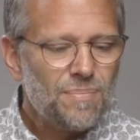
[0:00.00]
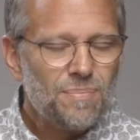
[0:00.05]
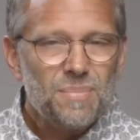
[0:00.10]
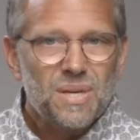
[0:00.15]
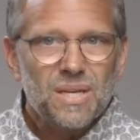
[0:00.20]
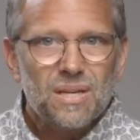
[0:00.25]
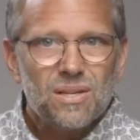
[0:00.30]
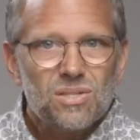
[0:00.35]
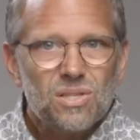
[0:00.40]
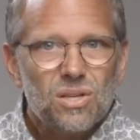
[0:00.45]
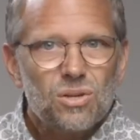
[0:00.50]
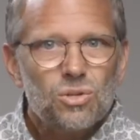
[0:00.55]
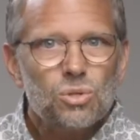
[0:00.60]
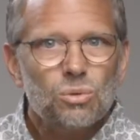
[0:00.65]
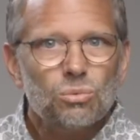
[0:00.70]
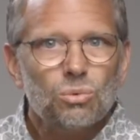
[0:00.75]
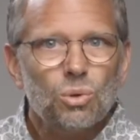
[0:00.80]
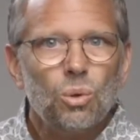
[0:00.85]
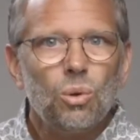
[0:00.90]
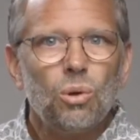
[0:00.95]
because there's
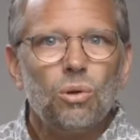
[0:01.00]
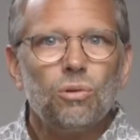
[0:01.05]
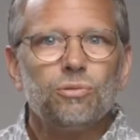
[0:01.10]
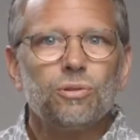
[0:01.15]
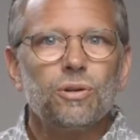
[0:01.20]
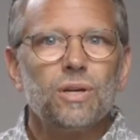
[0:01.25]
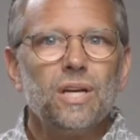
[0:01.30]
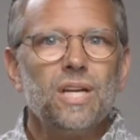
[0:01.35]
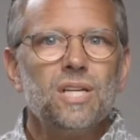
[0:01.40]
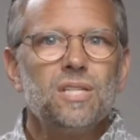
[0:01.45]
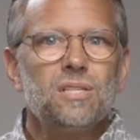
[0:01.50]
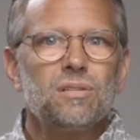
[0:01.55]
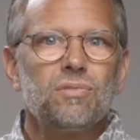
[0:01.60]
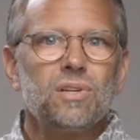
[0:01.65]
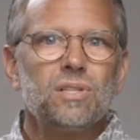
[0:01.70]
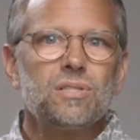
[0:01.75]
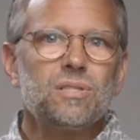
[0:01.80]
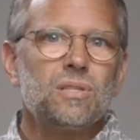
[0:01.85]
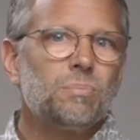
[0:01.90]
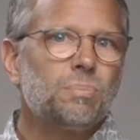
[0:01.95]
a role for each of
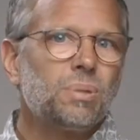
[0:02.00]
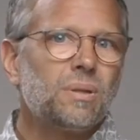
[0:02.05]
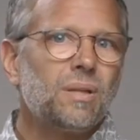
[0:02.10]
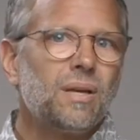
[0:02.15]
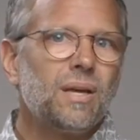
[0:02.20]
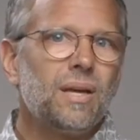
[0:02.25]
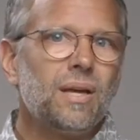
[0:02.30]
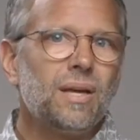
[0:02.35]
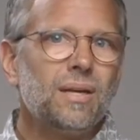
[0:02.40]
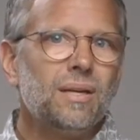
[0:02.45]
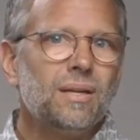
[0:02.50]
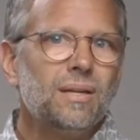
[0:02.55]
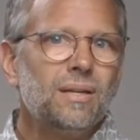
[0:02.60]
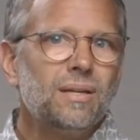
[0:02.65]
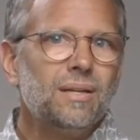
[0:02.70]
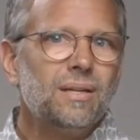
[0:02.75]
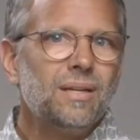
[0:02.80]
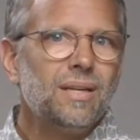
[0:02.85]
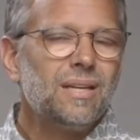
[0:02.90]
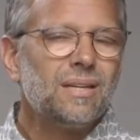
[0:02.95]
us to play
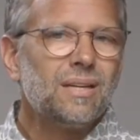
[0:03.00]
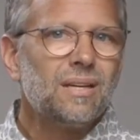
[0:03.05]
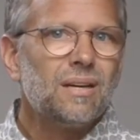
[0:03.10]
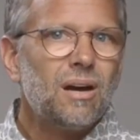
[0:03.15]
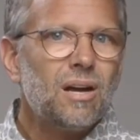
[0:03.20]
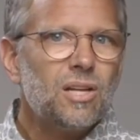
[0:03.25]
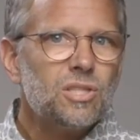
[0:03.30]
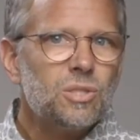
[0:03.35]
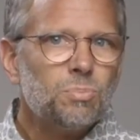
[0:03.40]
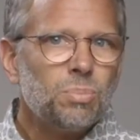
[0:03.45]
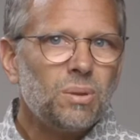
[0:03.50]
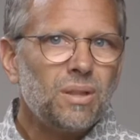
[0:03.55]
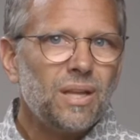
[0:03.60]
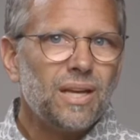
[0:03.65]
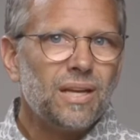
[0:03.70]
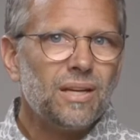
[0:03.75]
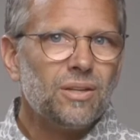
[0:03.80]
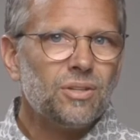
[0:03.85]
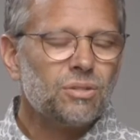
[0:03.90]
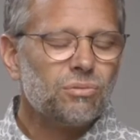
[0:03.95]
in God's
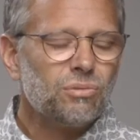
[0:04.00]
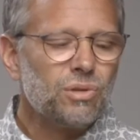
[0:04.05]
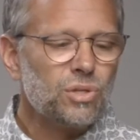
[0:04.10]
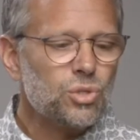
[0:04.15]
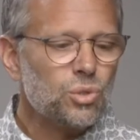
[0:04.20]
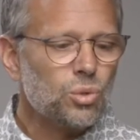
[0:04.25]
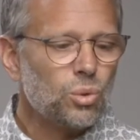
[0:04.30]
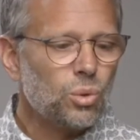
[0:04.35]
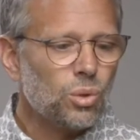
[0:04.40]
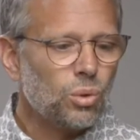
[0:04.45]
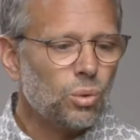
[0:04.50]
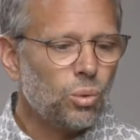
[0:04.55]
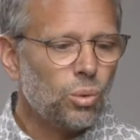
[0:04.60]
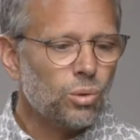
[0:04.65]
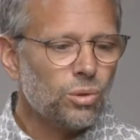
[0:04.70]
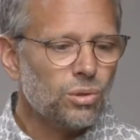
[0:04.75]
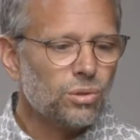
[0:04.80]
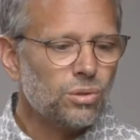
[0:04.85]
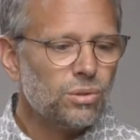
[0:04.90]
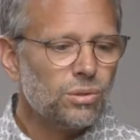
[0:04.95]
plan to restore
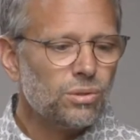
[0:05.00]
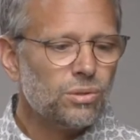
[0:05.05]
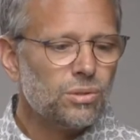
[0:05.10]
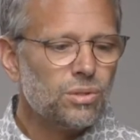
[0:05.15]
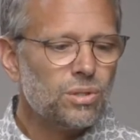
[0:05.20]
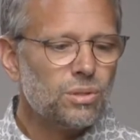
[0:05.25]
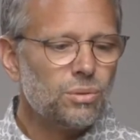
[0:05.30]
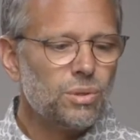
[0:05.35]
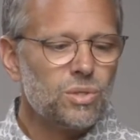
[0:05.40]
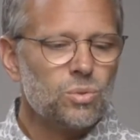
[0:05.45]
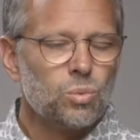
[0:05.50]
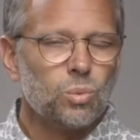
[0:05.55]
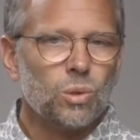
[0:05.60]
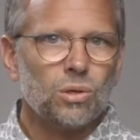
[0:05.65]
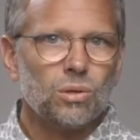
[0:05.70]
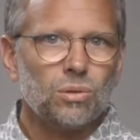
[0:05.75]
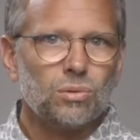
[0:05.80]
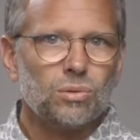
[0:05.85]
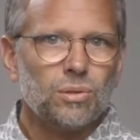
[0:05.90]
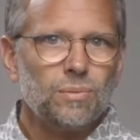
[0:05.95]
order to his
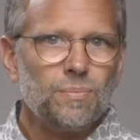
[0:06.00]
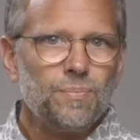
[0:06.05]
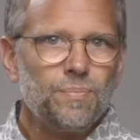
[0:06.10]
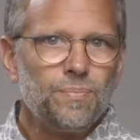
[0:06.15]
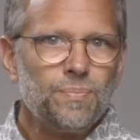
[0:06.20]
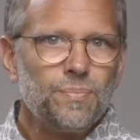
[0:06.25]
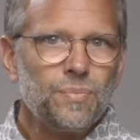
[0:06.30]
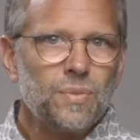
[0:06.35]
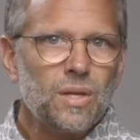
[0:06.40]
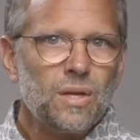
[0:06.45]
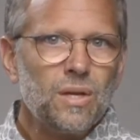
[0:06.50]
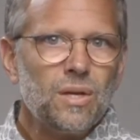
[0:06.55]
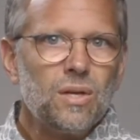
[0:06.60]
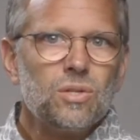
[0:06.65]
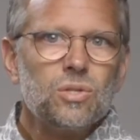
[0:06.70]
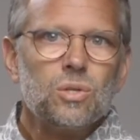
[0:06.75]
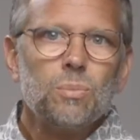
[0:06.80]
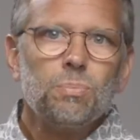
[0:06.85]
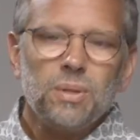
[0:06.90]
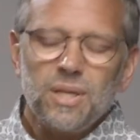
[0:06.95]
world.
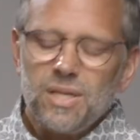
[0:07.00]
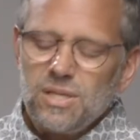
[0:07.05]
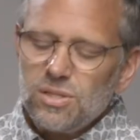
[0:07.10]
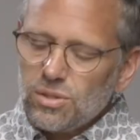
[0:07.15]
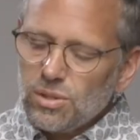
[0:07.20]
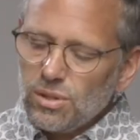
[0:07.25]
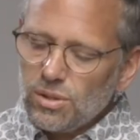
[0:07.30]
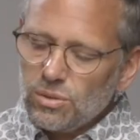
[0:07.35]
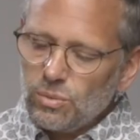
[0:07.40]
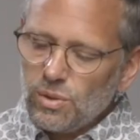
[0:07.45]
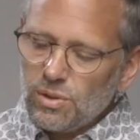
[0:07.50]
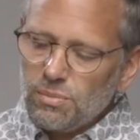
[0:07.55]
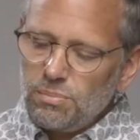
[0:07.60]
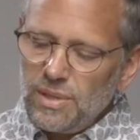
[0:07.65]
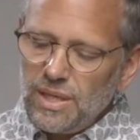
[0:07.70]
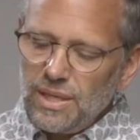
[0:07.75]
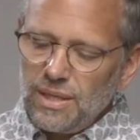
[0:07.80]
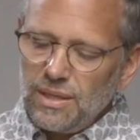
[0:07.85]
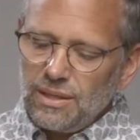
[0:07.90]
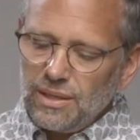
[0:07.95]
So please turn with
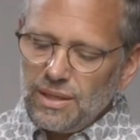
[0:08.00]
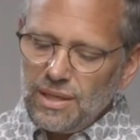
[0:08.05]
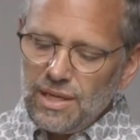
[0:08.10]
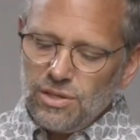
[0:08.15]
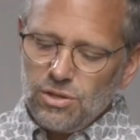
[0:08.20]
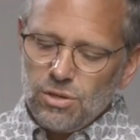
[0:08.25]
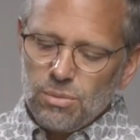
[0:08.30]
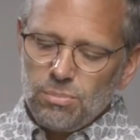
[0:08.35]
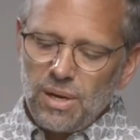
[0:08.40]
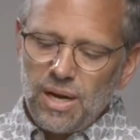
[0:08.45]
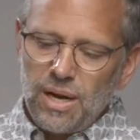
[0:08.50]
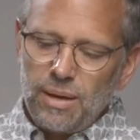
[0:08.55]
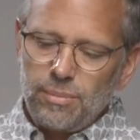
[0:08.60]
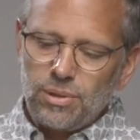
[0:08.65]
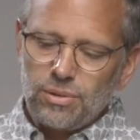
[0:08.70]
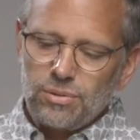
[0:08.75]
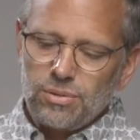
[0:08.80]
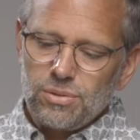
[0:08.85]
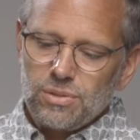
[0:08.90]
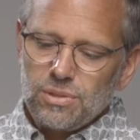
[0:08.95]
me in your
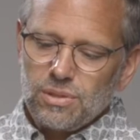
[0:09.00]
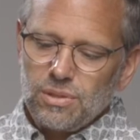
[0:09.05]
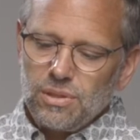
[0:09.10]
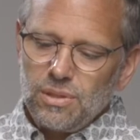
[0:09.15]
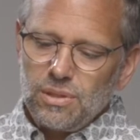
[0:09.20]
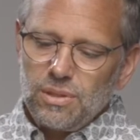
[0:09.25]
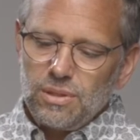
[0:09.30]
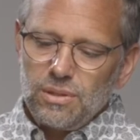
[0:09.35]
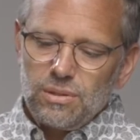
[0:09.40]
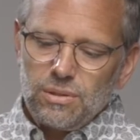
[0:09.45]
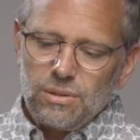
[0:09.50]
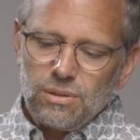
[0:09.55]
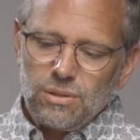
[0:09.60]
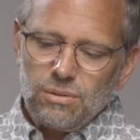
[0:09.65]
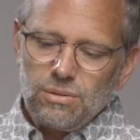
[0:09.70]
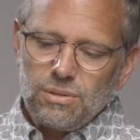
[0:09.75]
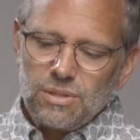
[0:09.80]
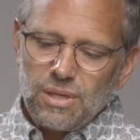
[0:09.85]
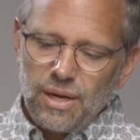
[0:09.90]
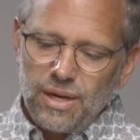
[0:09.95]
Bibles
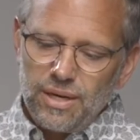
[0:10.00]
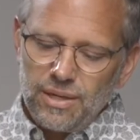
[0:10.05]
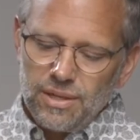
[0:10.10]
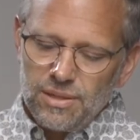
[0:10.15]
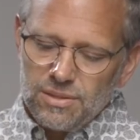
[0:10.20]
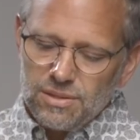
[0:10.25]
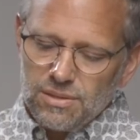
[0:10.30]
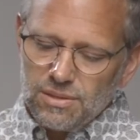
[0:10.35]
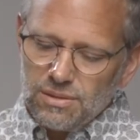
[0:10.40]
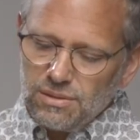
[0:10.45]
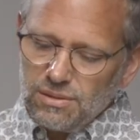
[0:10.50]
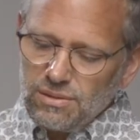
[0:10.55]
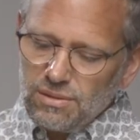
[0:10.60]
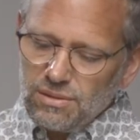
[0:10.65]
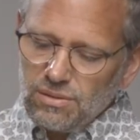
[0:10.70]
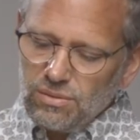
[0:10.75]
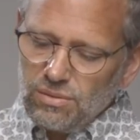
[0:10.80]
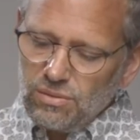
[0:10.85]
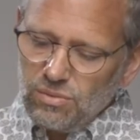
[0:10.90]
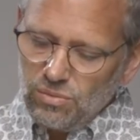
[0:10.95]
to Titus.
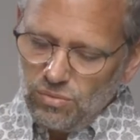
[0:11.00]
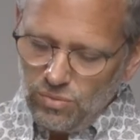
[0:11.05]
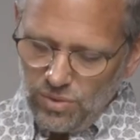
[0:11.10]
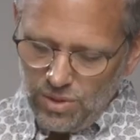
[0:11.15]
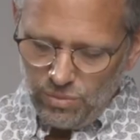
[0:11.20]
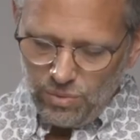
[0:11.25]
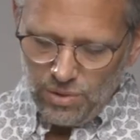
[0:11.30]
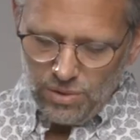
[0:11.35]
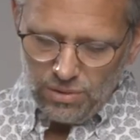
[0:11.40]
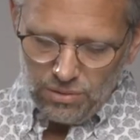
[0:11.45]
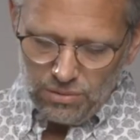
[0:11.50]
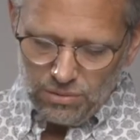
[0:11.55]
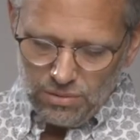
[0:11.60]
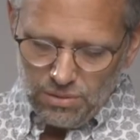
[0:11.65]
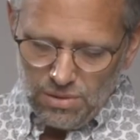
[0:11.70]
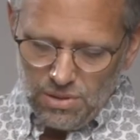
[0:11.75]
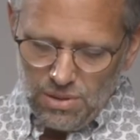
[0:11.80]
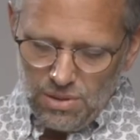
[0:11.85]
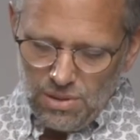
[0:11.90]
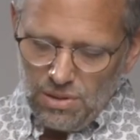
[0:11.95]
We will
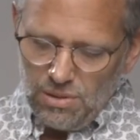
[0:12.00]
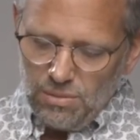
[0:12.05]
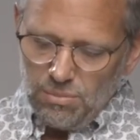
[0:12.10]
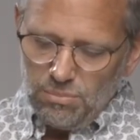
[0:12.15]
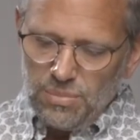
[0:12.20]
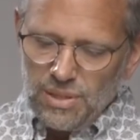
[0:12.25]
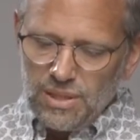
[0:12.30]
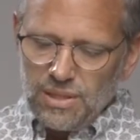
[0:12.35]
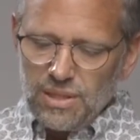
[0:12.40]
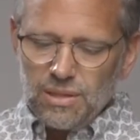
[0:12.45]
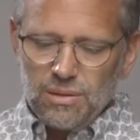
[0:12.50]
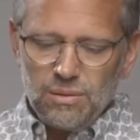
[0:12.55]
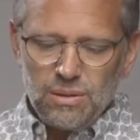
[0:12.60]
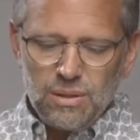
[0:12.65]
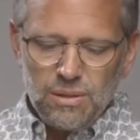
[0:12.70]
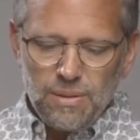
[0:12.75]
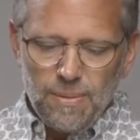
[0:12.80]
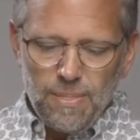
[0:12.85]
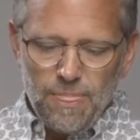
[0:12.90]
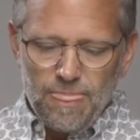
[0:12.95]

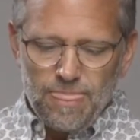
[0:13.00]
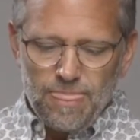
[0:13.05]
begin